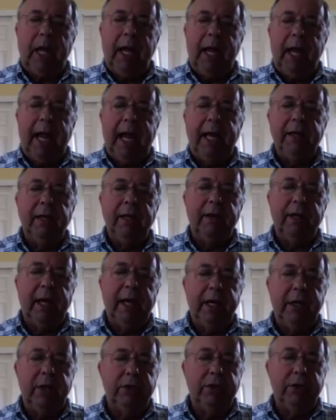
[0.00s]
and
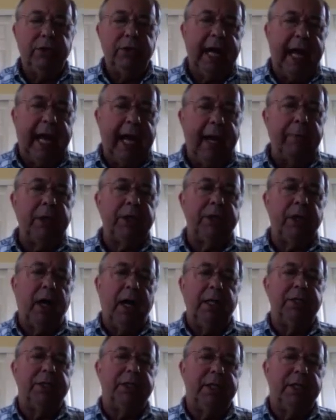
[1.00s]
they used an
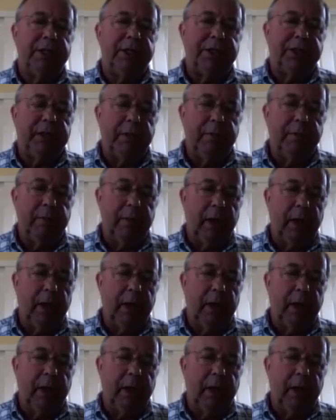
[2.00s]
Amazon system